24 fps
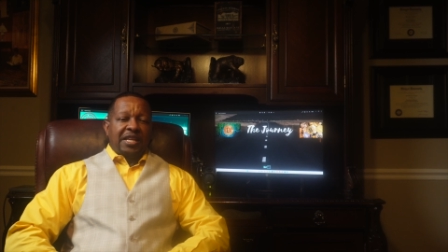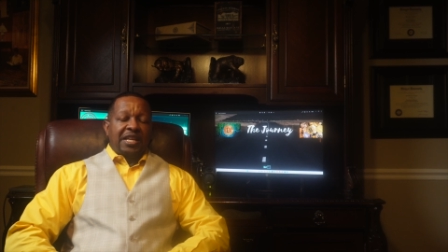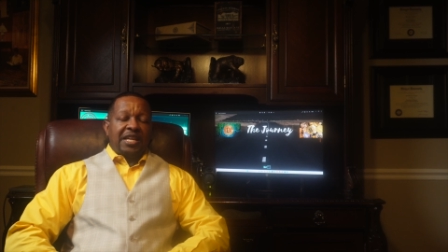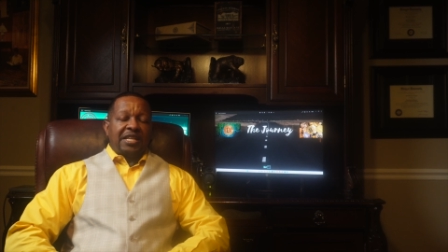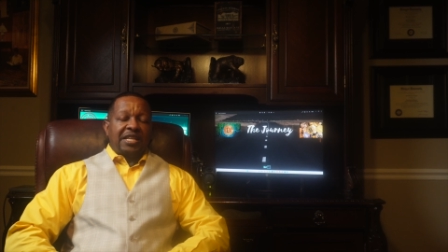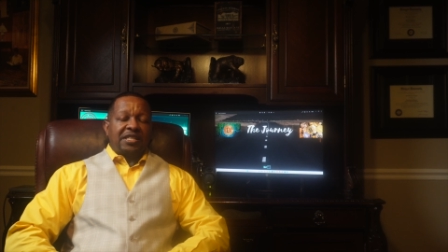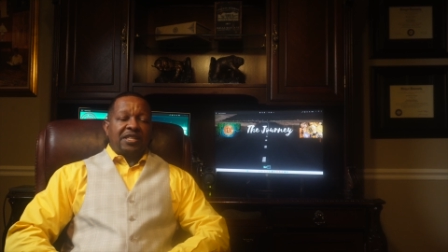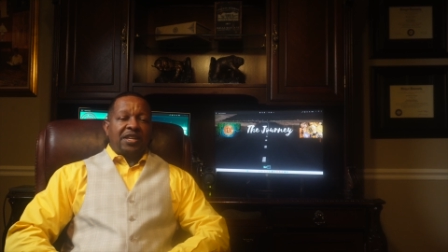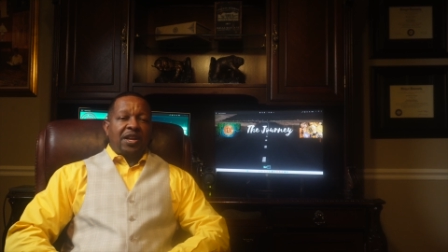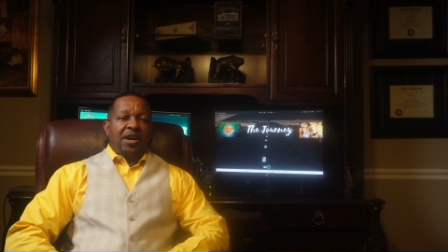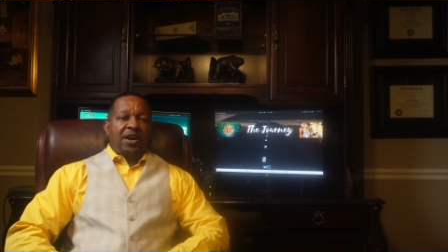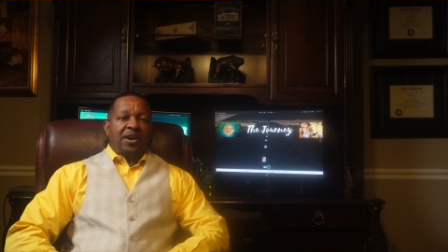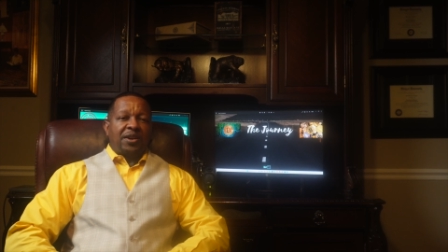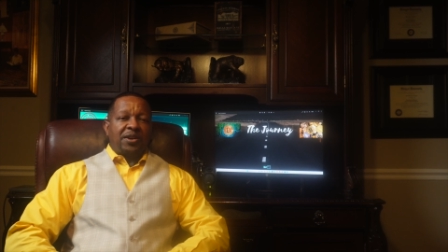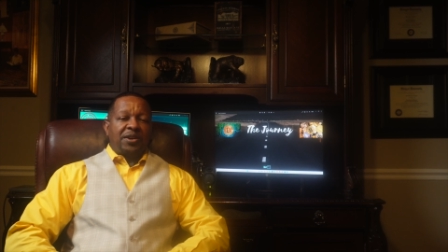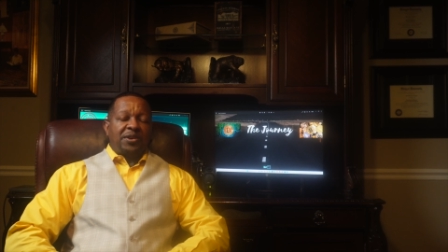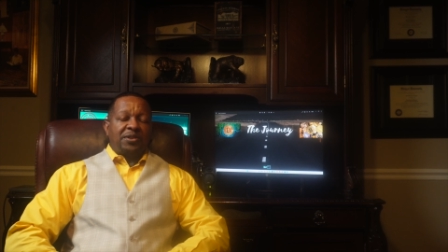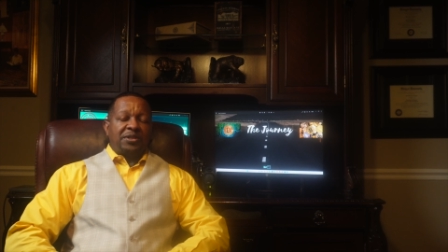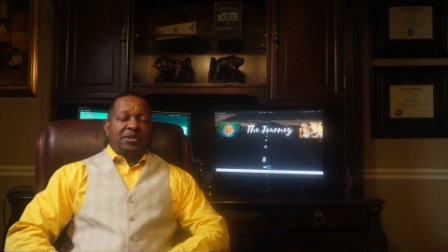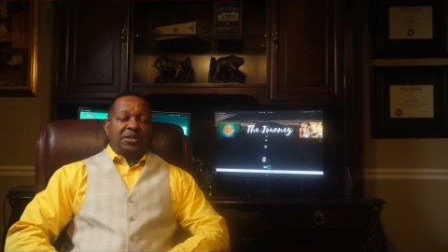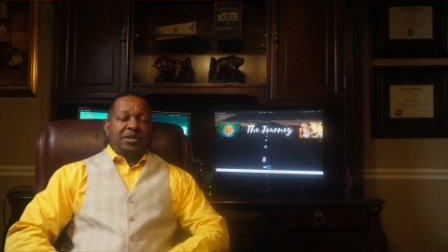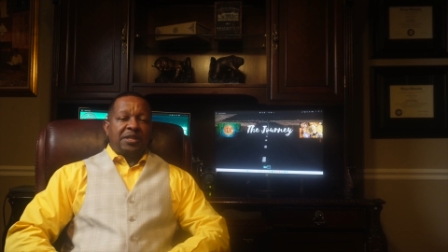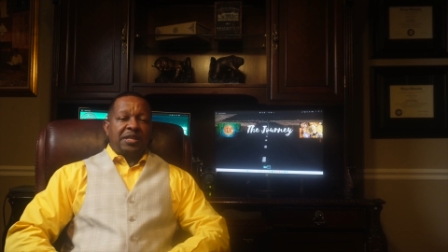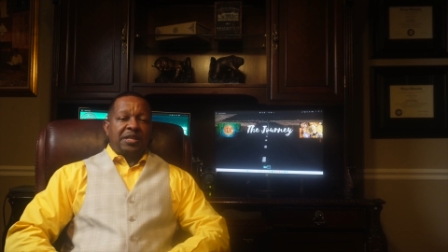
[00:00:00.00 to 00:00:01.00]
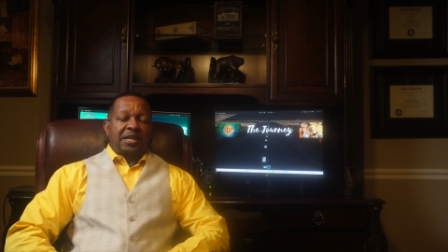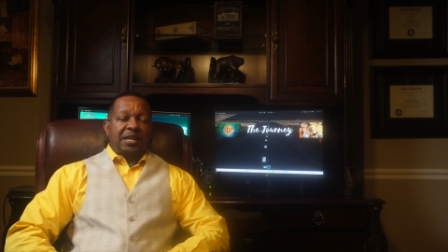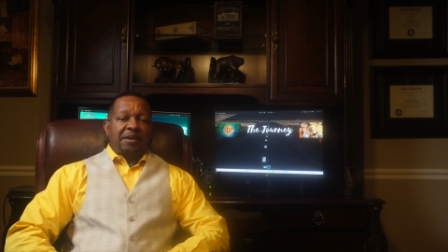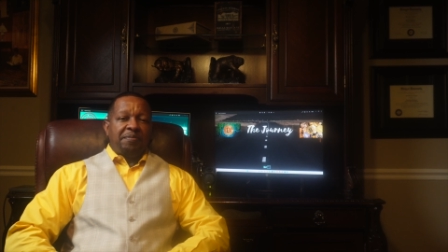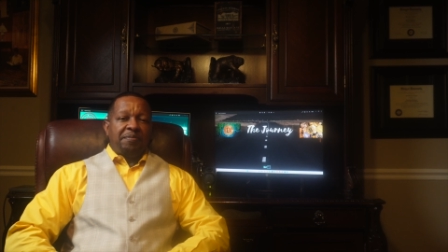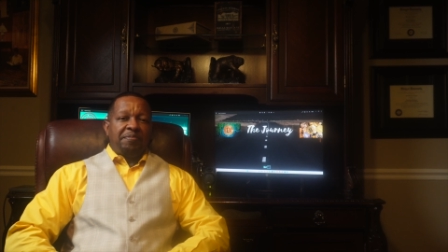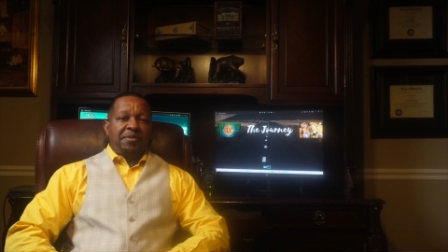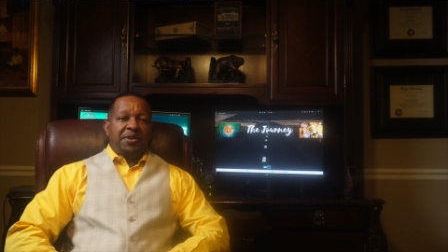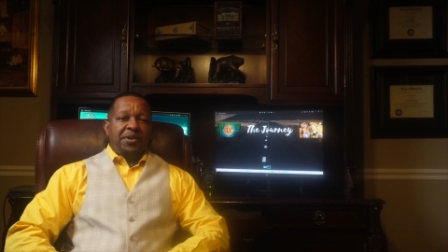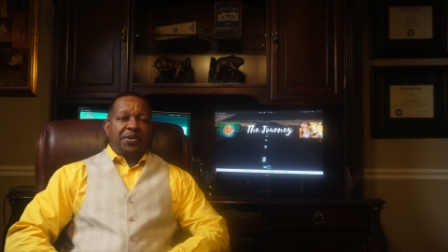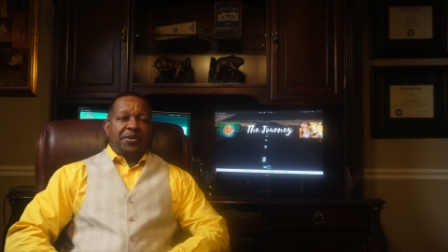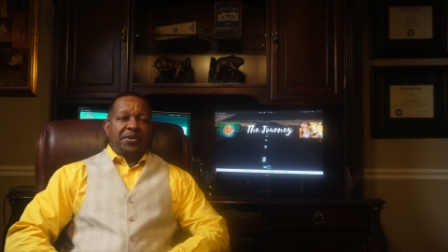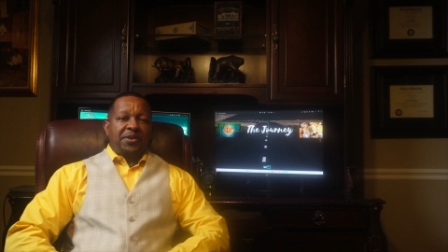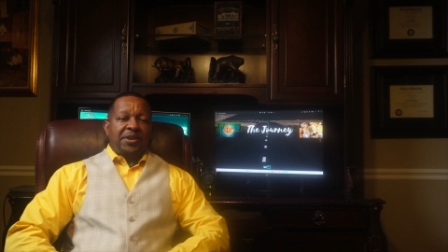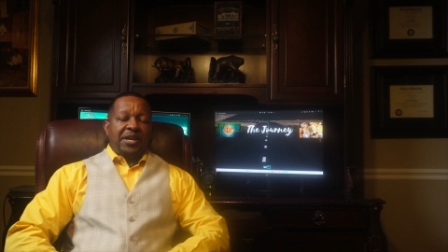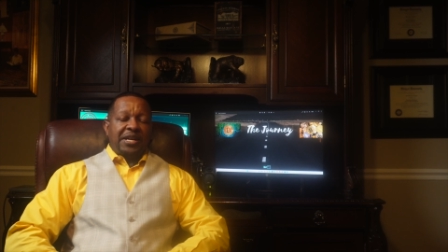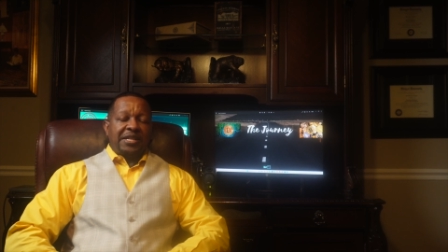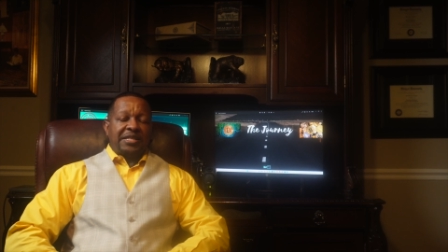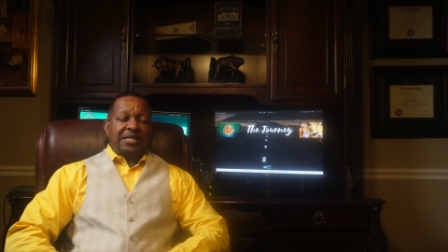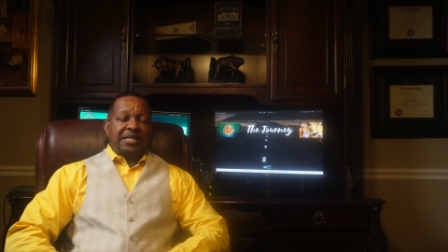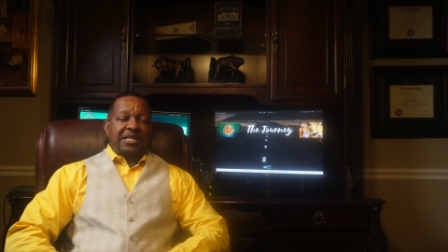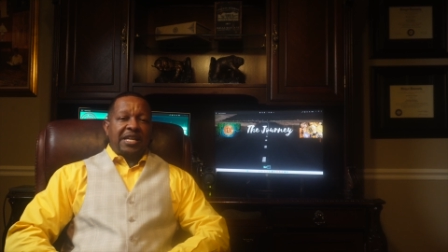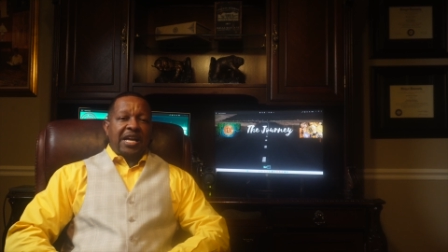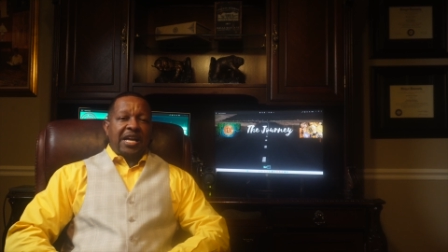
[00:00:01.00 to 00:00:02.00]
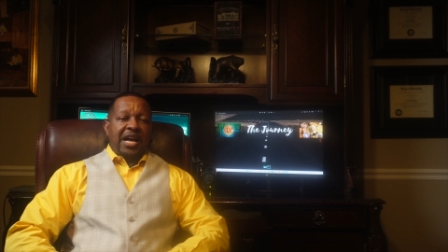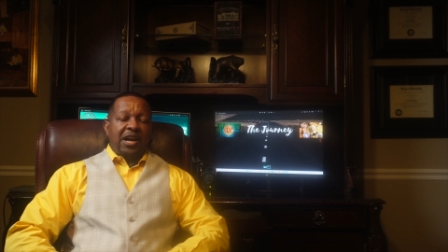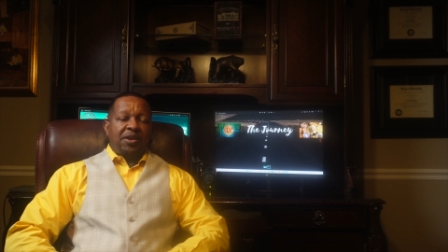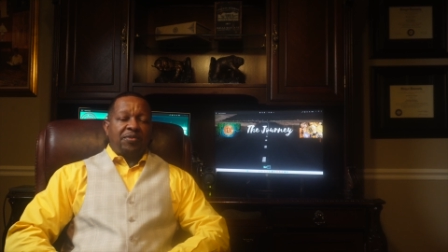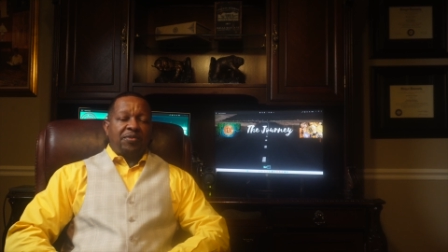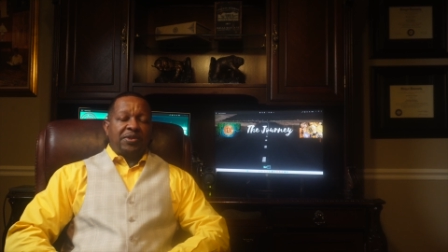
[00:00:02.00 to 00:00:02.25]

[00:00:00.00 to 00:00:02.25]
Let's log on to the computer and see our